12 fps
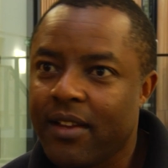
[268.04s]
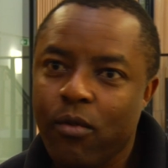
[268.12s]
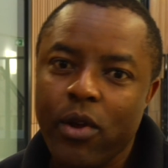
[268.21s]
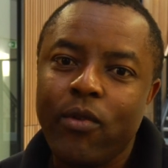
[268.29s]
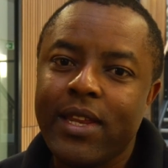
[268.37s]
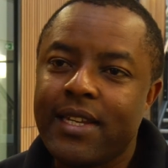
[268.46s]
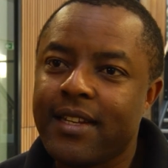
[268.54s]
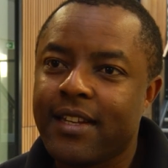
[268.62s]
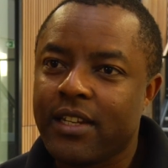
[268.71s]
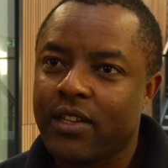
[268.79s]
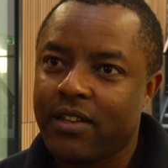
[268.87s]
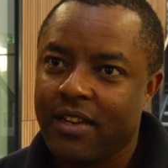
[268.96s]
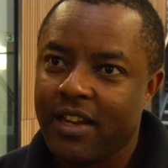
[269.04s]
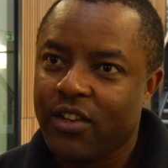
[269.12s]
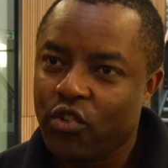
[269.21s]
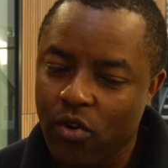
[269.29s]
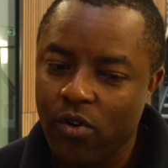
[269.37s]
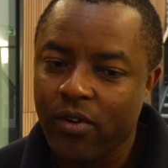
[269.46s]
When we did a, a
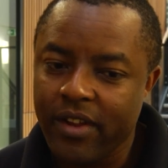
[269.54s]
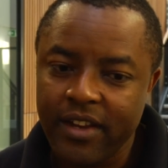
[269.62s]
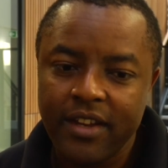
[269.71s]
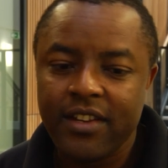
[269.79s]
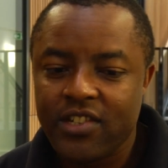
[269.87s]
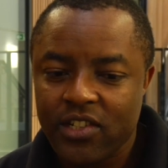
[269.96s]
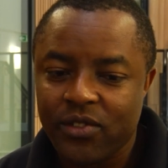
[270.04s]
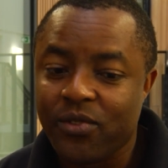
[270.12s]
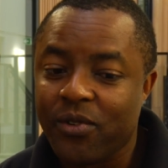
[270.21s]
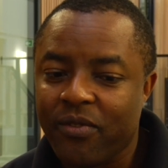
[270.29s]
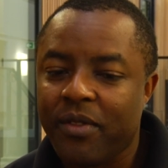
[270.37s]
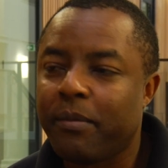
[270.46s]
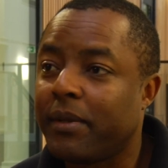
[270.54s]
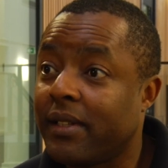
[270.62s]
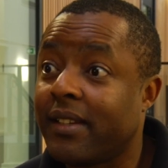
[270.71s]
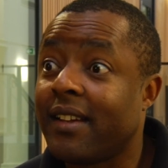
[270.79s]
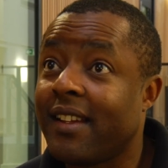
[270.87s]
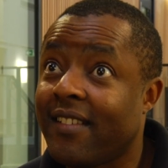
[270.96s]
tour, an initial tour of the
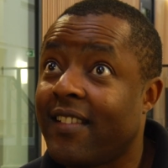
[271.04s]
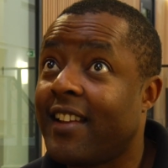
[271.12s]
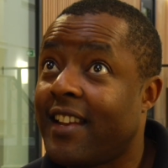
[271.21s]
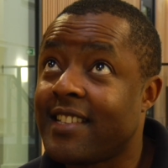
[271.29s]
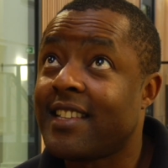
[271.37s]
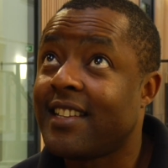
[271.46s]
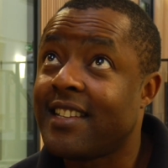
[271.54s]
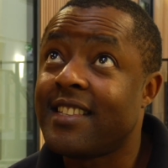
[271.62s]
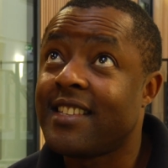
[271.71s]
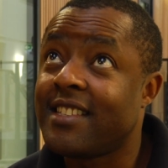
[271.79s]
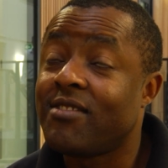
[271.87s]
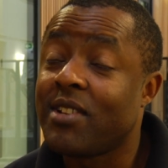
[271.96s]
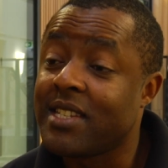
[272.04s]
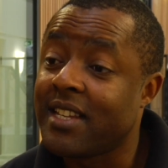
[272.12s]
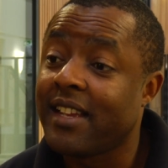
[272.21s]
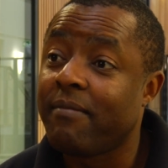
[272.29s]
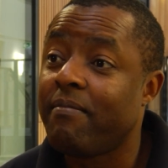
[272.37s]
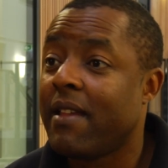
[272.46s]
building, I realized that it was
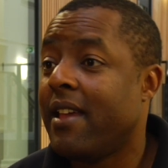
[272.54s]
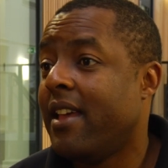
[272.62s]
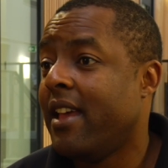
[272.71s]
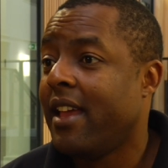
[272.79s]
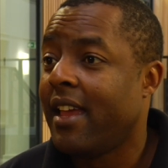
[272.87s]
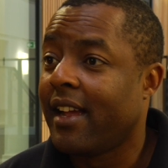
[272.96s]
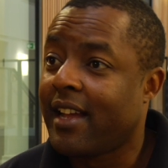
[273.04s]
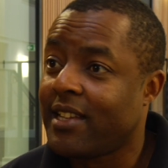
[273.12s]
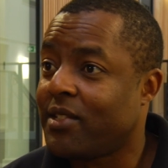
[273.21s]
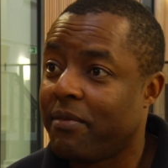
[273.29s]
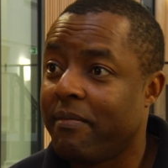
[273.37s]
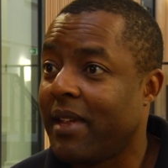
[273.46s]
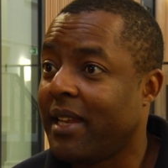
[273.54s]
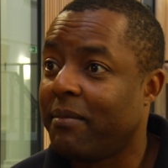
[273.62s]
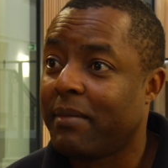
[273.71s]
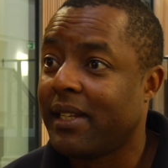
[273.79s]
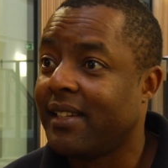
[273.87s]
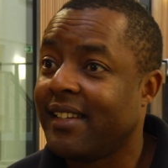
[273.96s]
a a custom-made
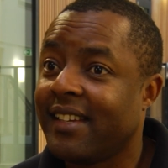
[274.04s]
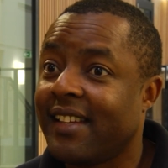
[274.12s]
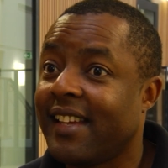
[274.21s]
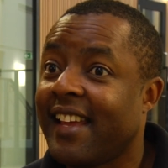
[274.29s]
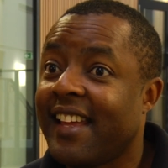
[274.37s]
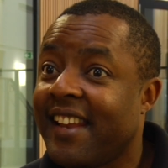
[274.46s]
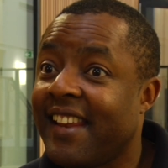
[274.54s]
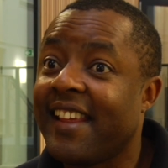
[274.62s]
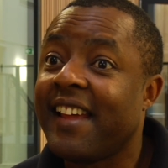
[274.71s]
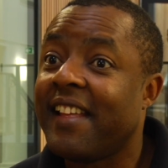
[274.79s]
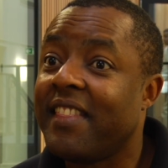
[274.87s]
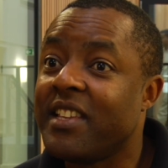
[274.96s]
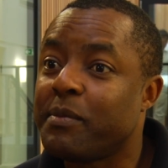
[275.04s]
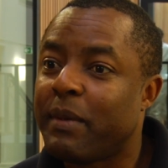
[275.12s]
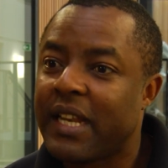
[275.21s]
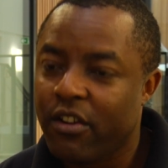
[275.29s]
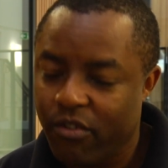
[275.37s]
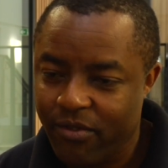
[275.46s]
building, and uh, there's
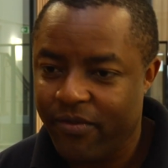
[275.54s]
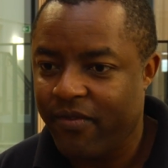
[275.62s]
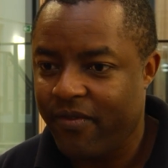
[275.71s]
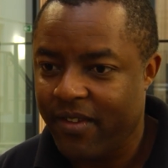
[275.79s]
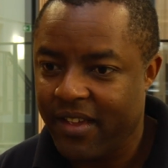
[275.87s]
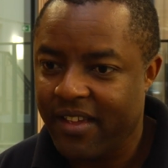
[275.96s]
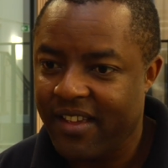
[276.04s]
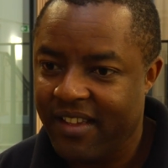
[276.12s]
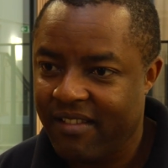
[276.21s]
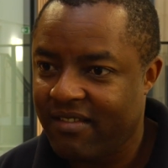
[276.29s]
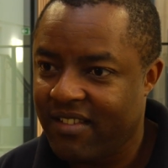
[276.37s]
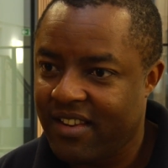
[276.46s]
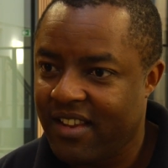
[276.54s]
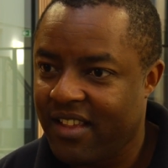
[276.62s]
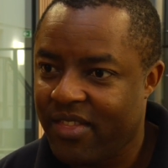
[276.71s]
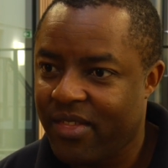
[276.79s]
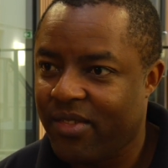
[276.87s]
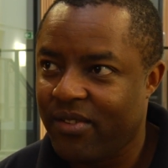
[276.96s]
been a lot of uh,
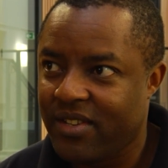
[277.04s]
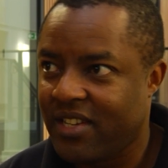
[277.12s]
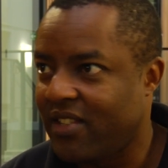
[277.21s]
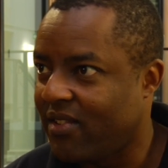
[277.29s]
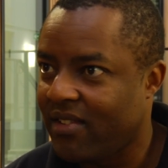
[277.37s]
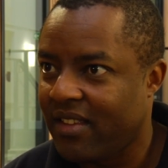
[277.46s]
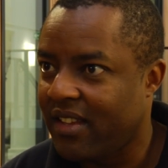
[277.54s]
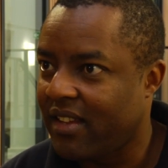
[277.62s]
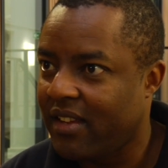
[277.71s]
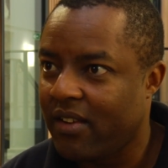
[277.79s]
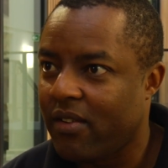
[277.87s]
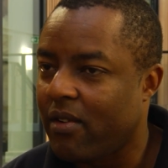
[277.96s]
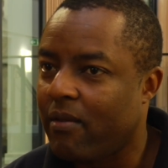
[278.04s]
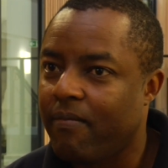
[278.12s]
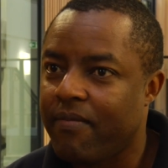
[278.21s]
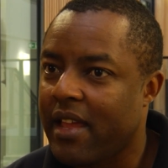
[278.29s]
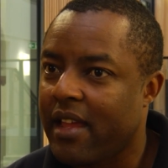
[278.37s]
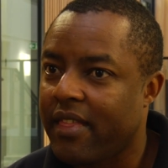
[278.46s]
thought into the, you know,
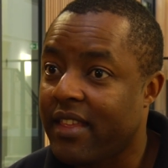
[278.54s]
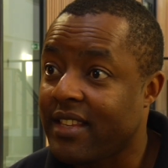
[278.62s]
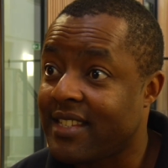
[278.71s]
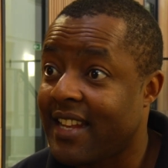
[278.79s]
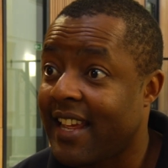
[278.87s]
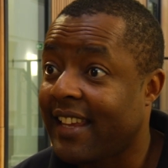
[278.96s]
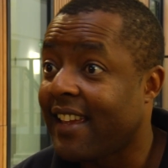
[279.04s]
uh, things like